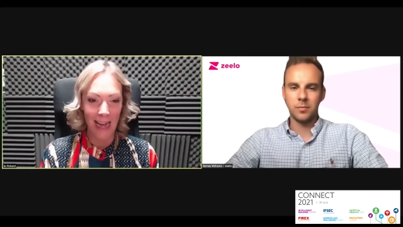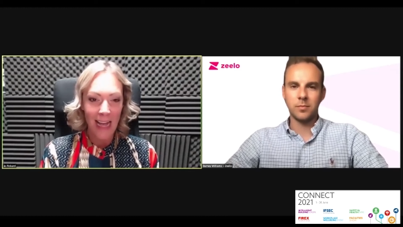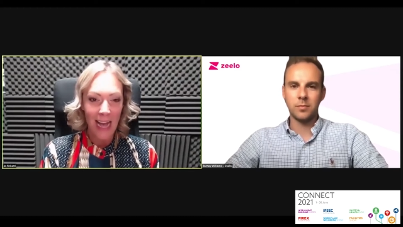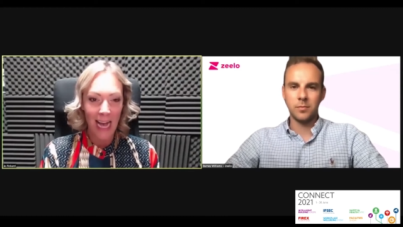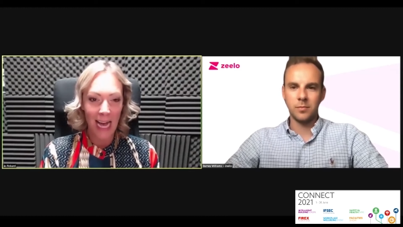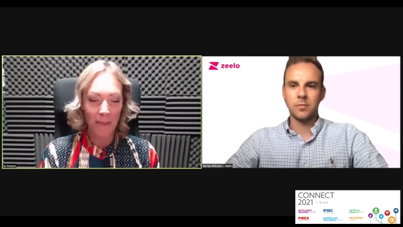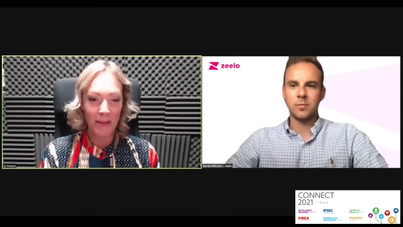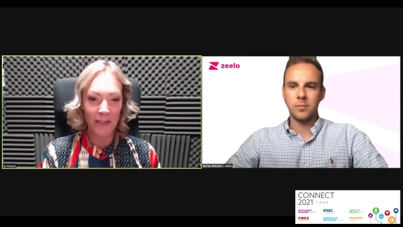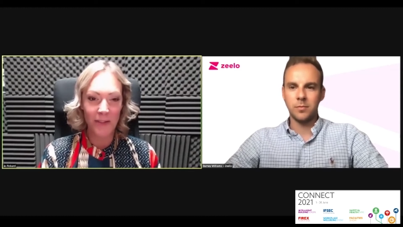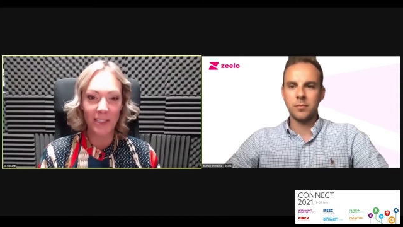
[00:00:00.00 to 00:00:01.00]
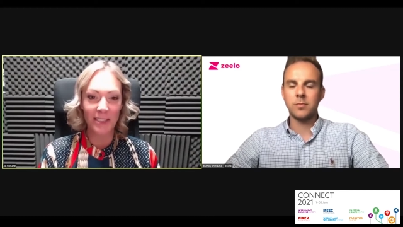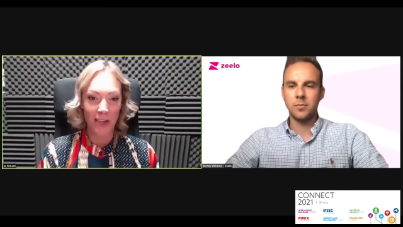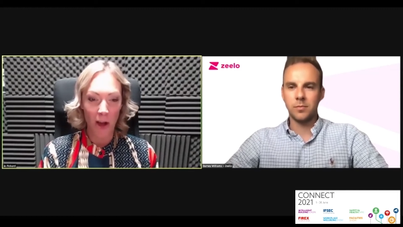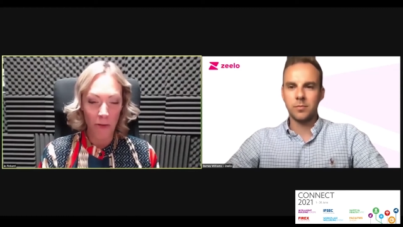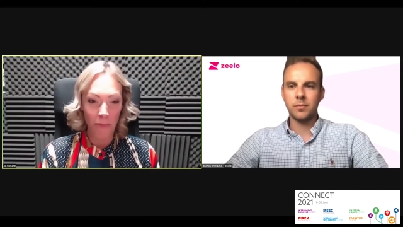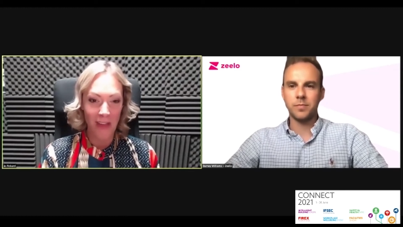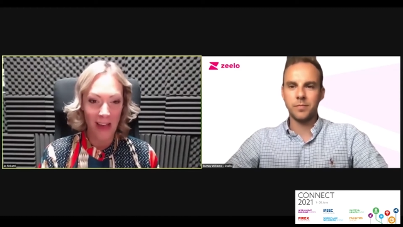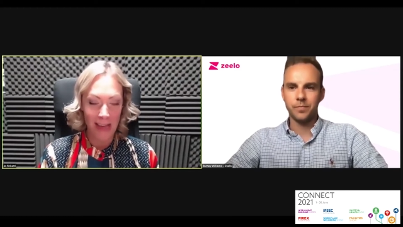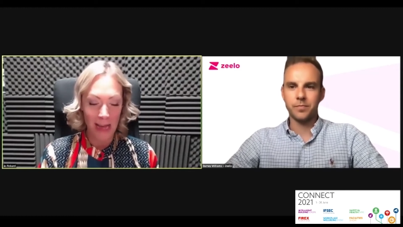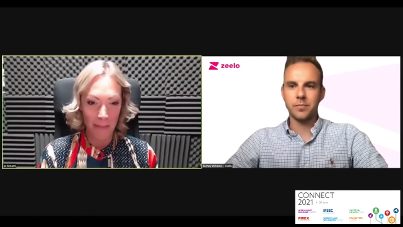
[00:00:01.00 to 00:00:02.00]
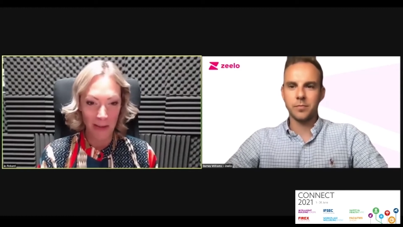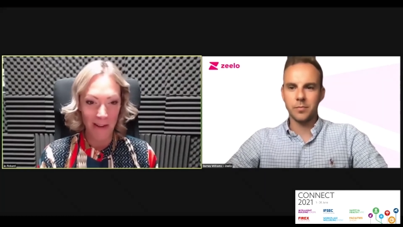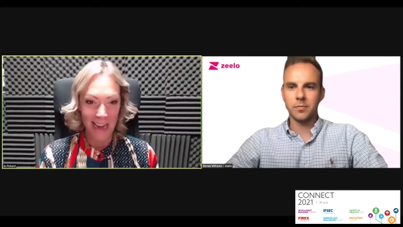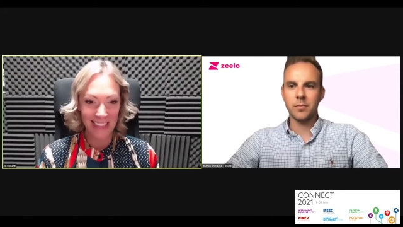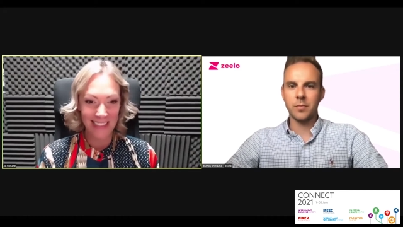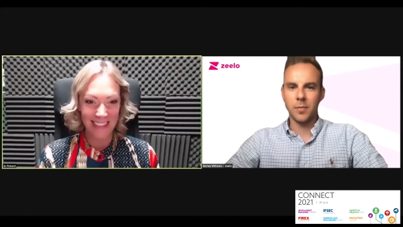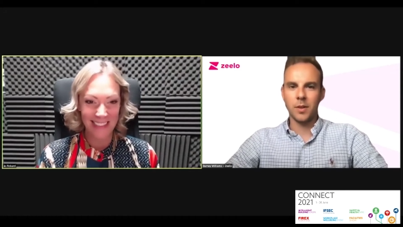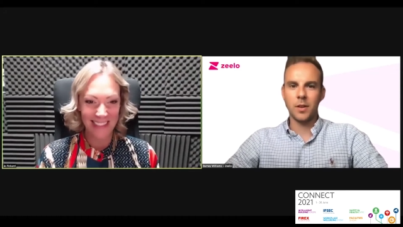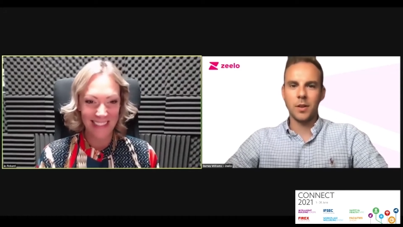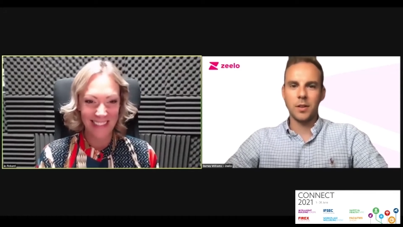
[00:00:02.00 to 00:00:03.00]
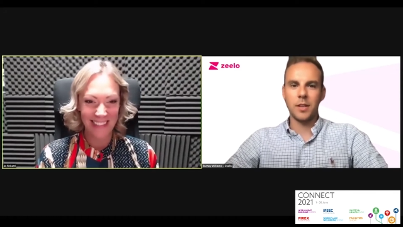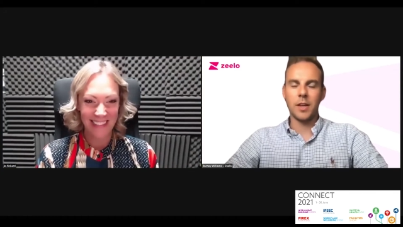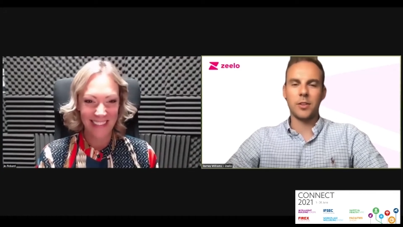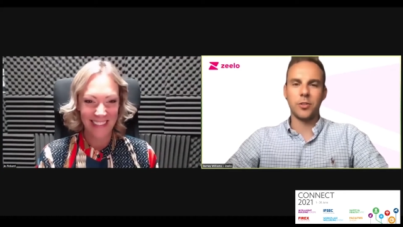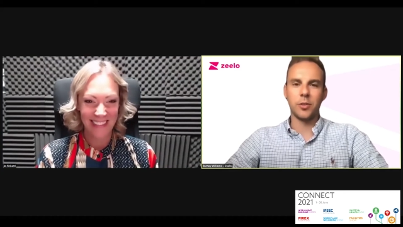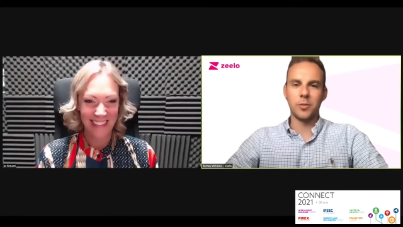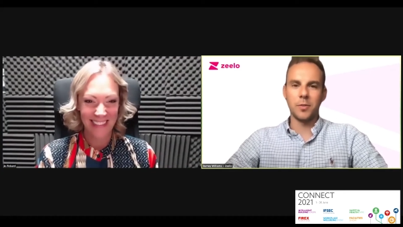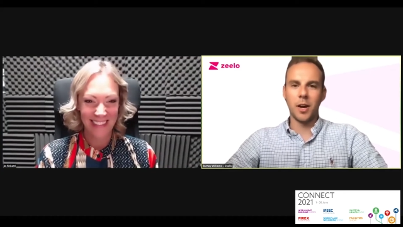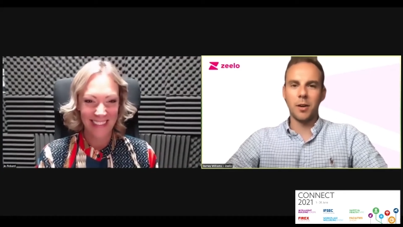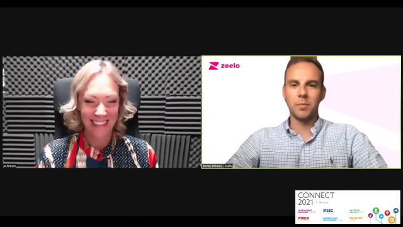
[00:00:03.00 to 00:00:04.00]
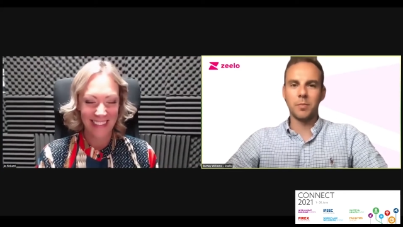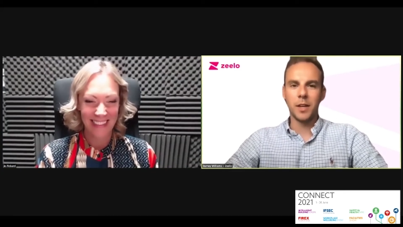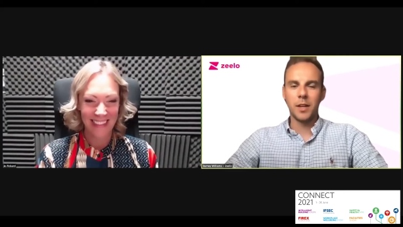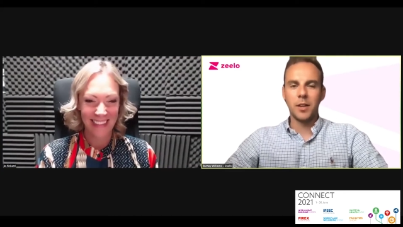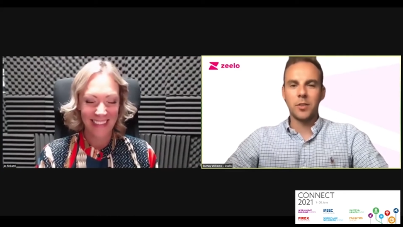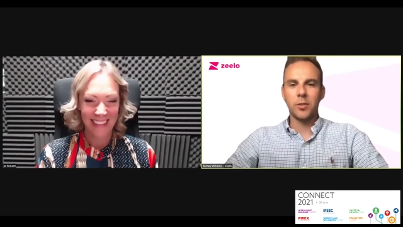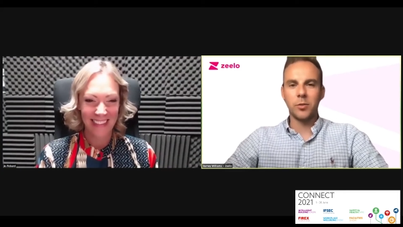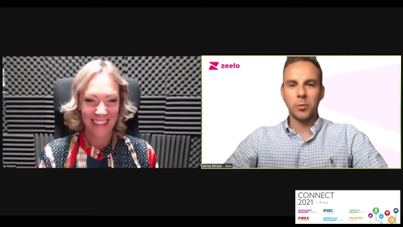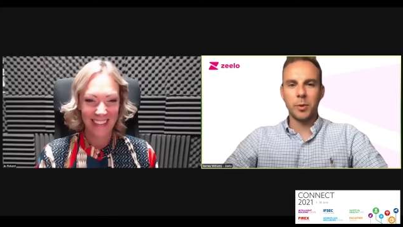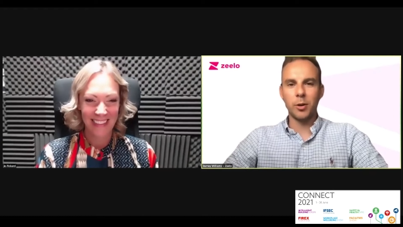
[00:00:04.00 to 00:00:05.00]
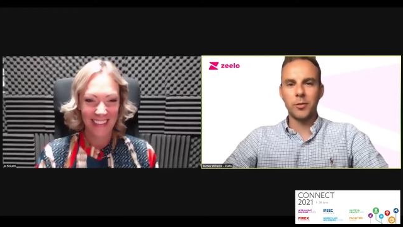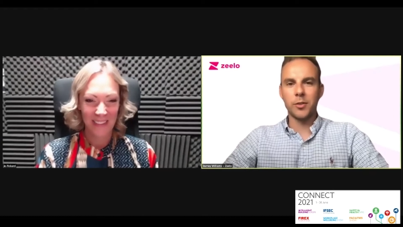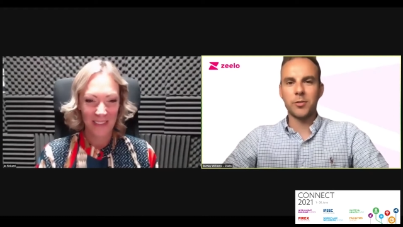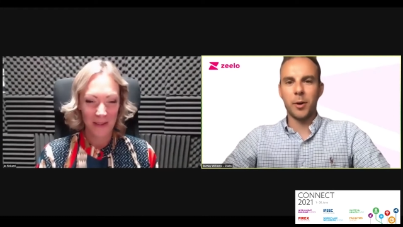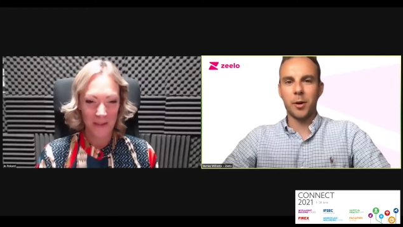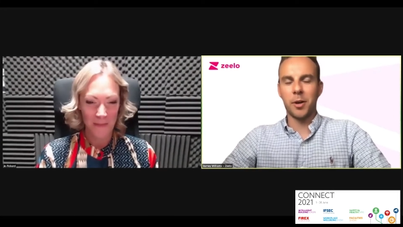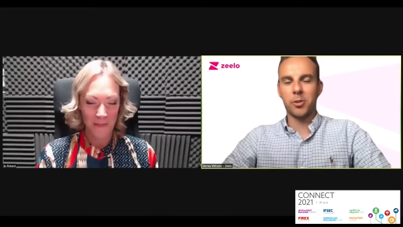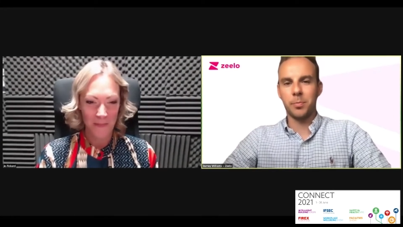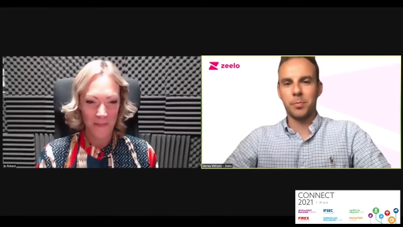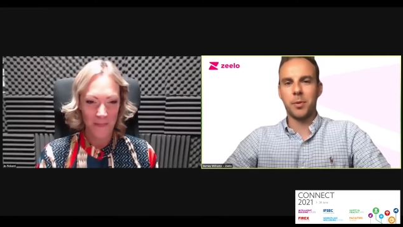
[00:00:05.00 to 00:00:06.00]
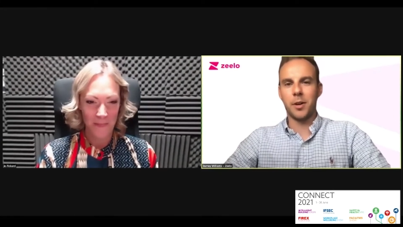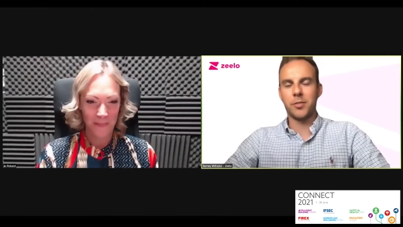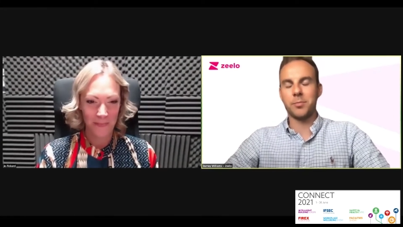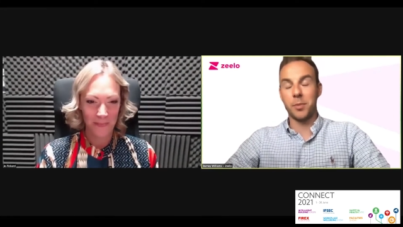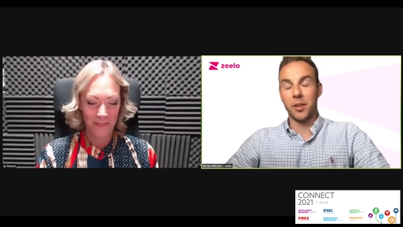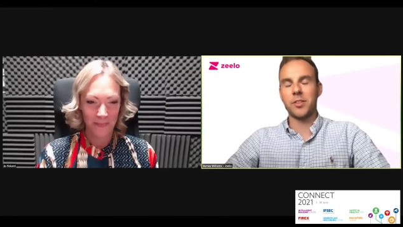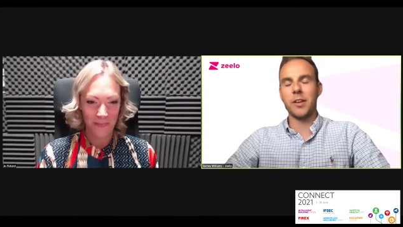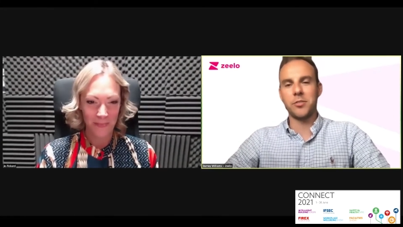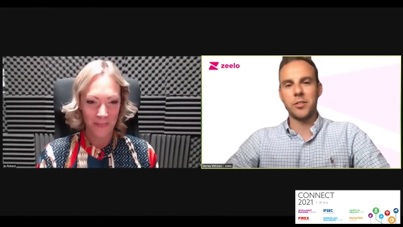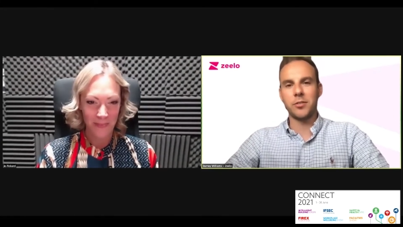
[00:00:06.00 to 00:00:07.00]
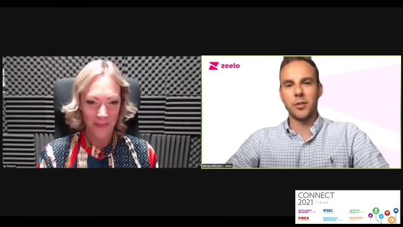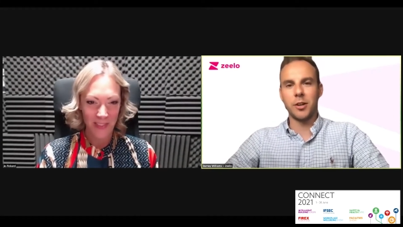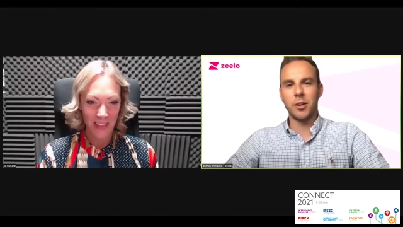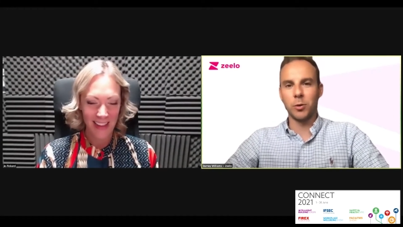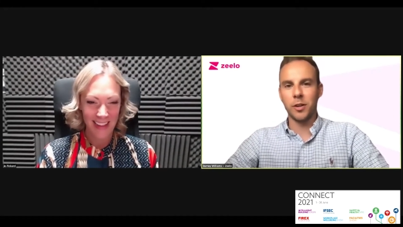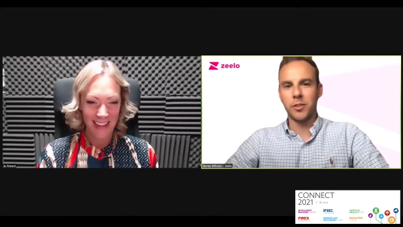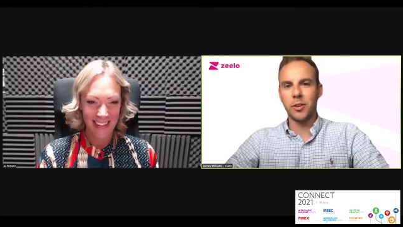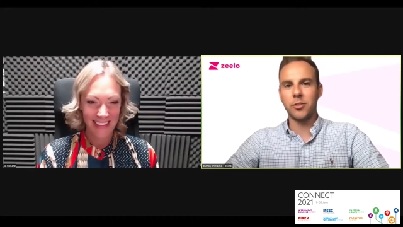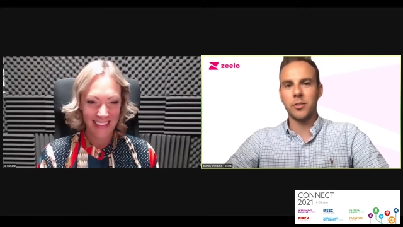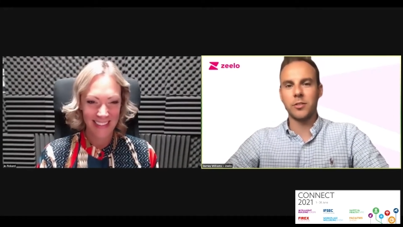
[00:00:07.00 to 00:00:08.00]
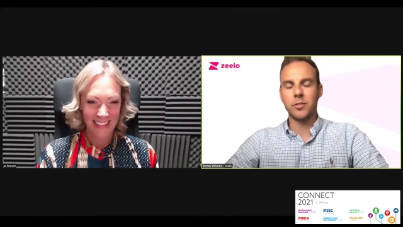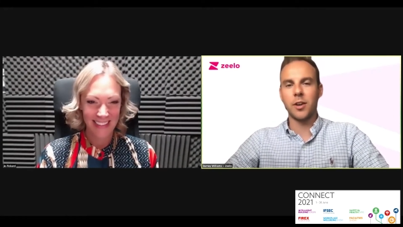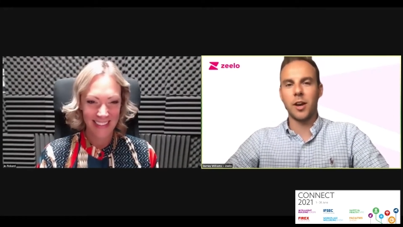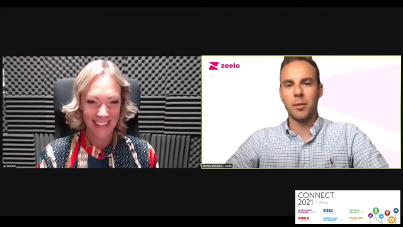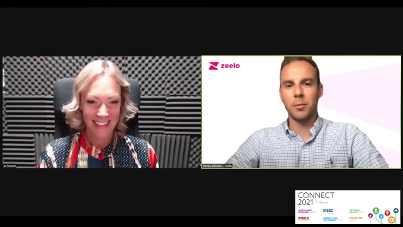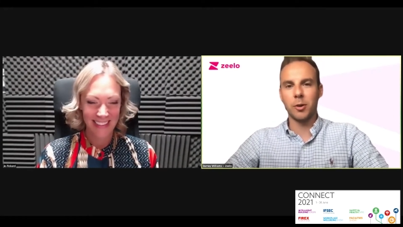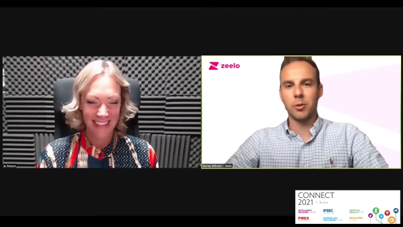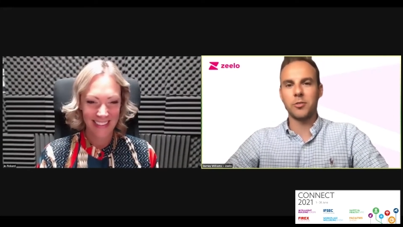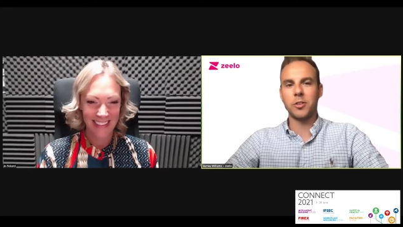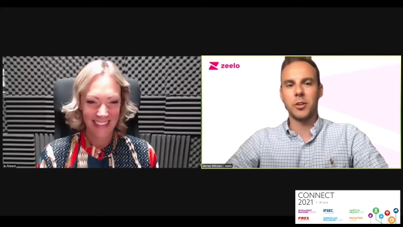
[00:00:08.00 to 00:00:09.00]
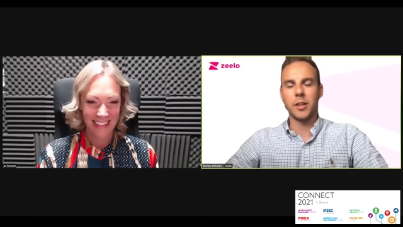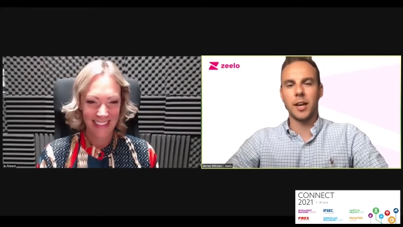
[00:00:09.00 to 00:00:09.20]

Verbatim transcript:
Speaker 1: that. Um, so if you could start off with that, that would be great.
Speaker 2: Yeah, sure. Um, so, so we offer smart bus bus bus services for organisations um, across the